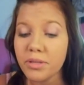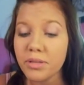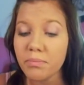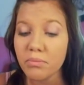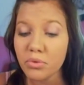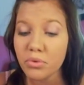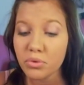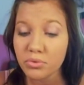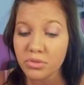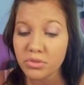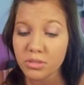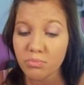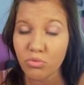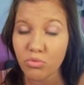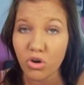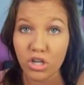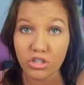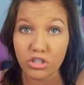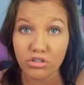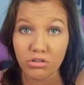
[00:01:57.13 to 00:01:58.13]
Dream
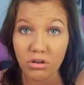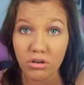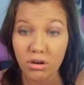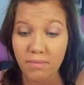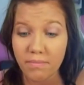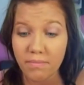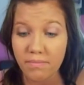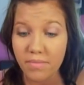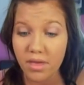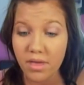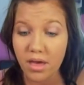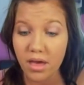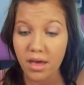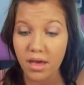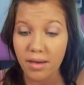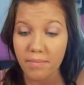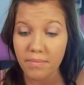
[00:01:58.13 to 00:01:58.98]
Mousse bronzer,